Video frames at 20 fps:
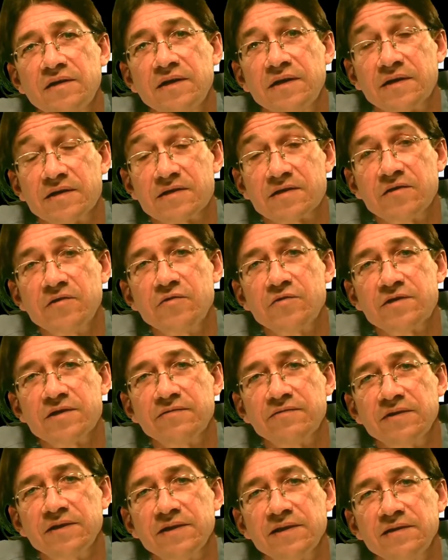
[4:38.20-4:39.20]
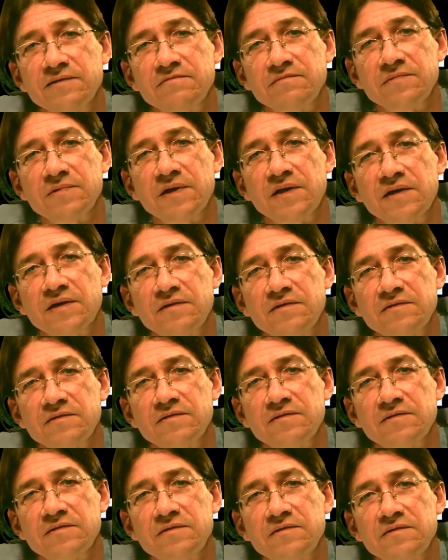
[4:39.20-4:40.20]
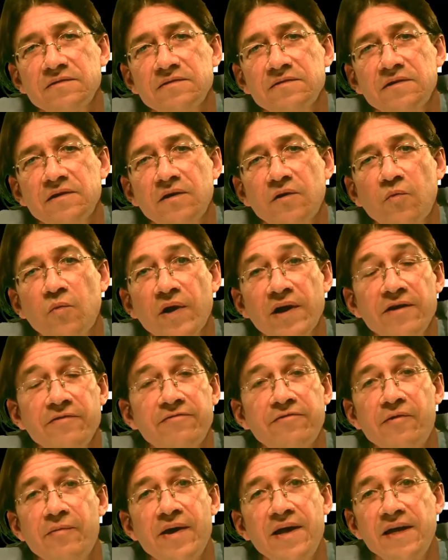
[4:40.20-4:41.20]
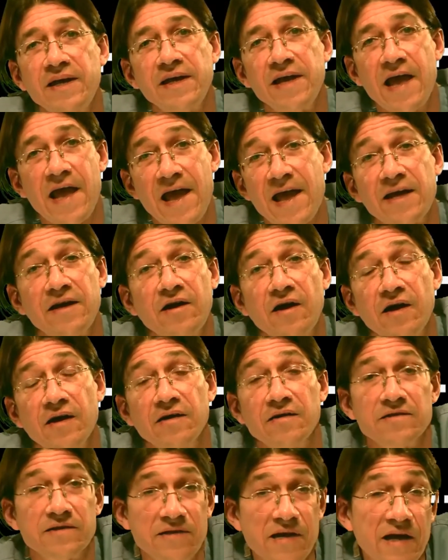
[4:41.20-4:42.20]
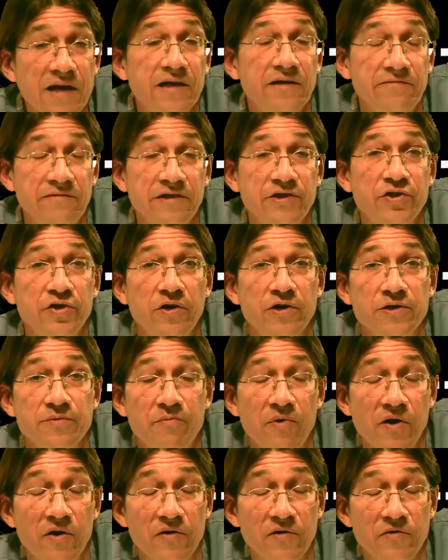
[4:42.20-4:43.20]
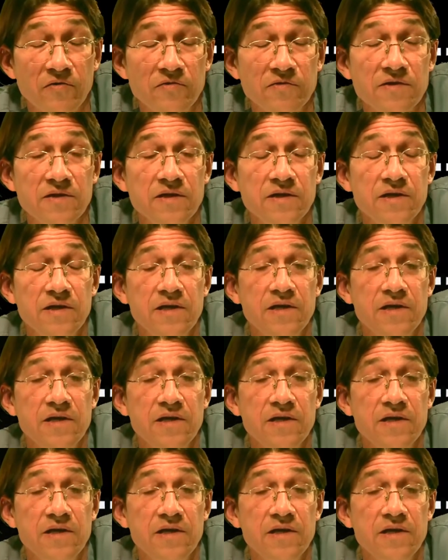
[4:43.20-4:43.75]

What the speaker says: exclusively away from any anions, negatively charged particles.